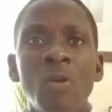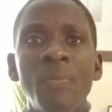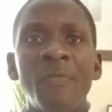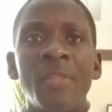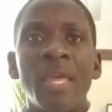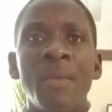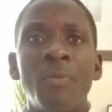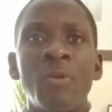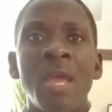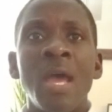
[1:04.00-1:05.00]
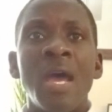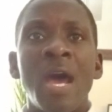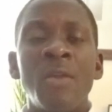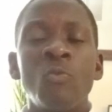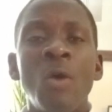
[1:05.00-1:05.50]
copy for the employer,
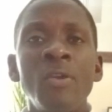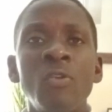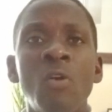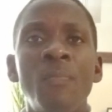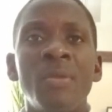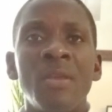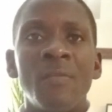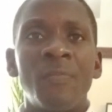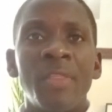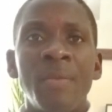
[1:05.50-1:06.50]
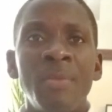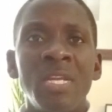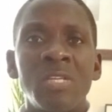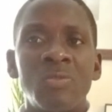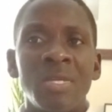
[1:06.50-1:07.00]
and one copy for the
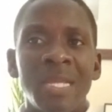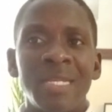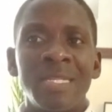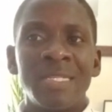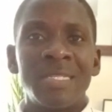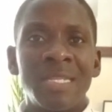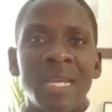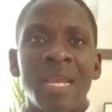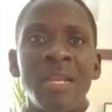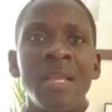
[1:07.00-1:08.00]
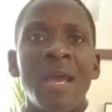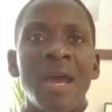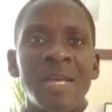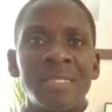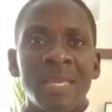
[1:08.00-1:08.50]
ministry that is taken
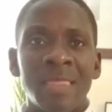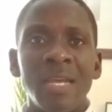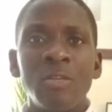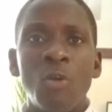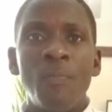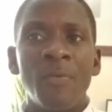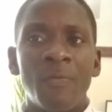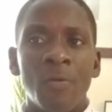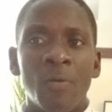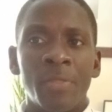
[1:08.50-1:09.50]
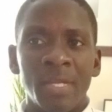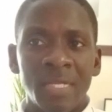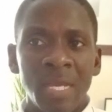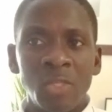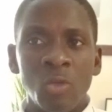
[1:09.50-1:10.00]
as a third copy for
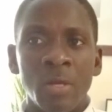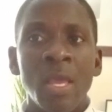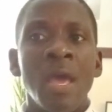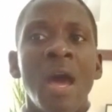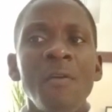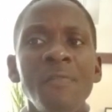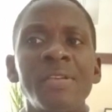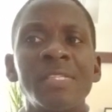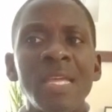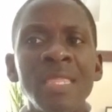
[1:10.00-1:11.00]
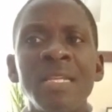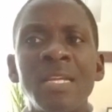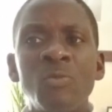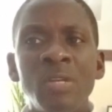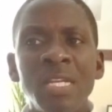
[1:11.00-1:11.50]
authentication. However, something
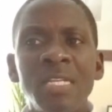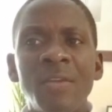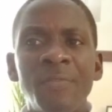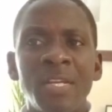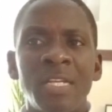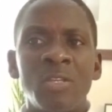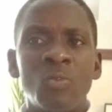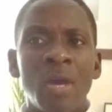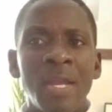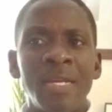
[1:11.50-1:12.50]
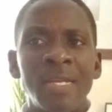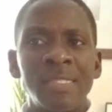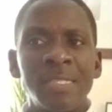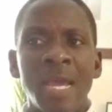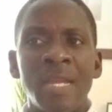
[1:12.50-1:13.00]
that we need definitely to
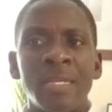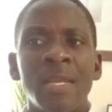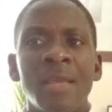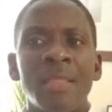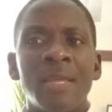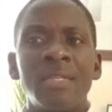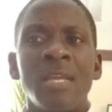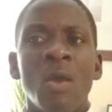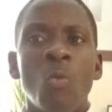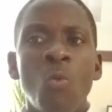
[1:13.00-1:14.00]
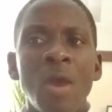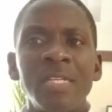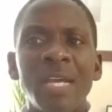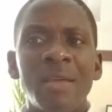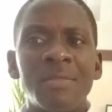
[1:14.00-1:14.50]
understand, that
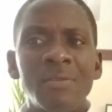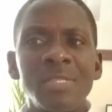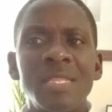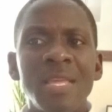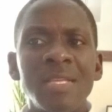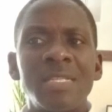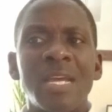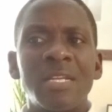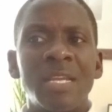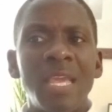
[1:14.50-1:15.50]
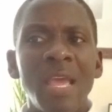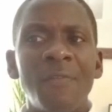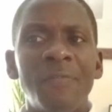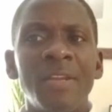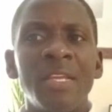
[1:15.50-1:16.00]
what are those things that
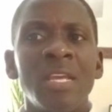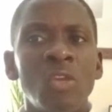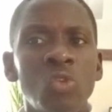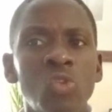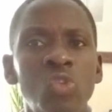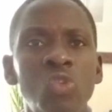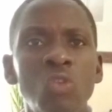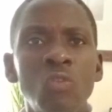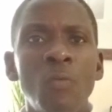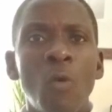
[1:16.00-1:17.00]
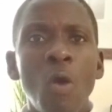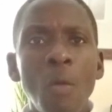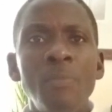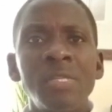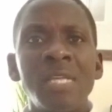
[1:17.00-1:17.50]
carefully you should
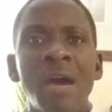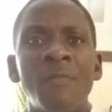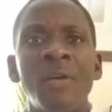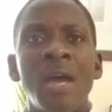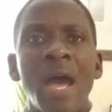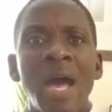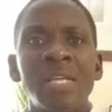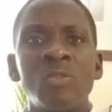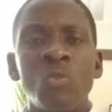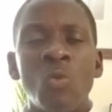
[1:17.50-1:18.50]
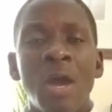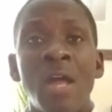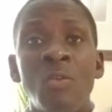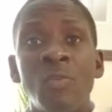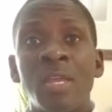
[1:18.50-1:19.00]
observe as you
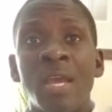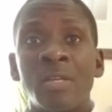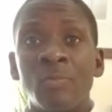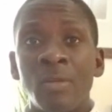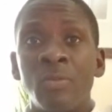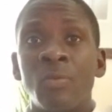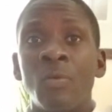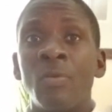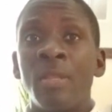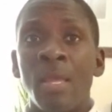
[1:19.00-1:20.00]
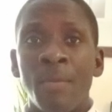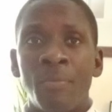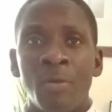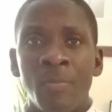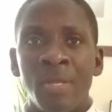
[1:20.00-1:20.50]
are looking at what you call the
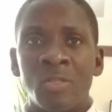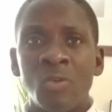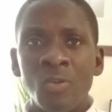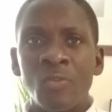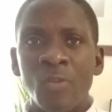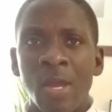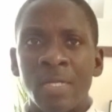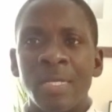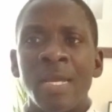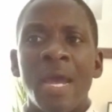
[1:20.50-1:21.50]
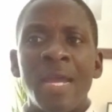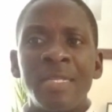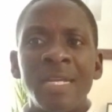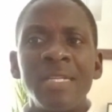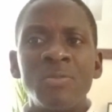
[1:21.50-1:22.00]
employment contract.
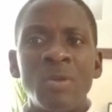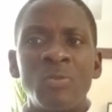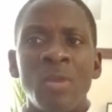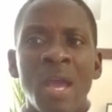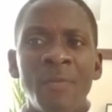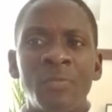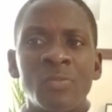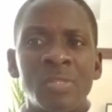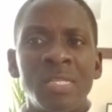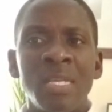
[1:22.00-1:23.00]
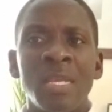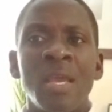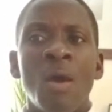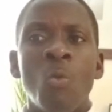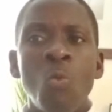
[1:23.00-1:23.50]
And that is what we have to see.
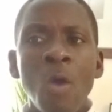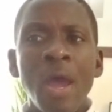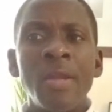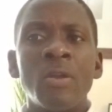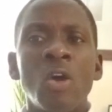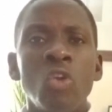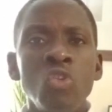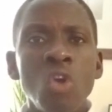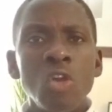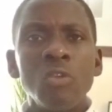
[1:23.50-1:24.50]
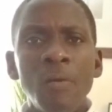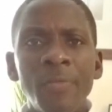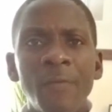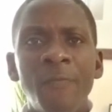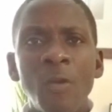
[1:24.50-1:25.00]
One, note
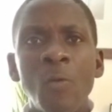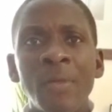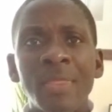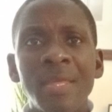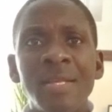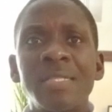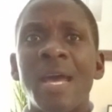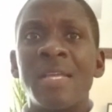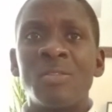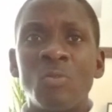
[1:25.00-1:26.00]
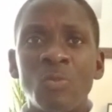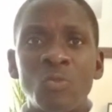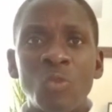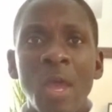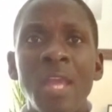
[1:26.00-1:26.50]
of the following things as you
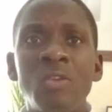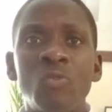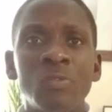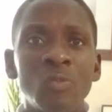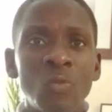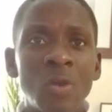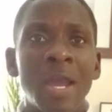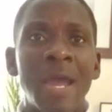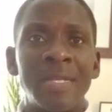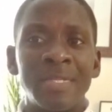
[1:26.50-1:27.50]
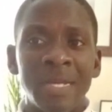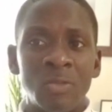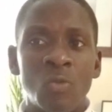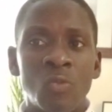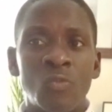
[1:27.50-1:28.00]
try to look at
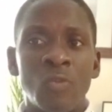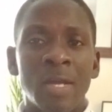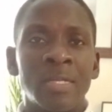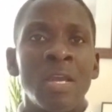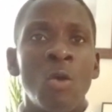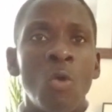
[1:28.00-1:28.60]
that contract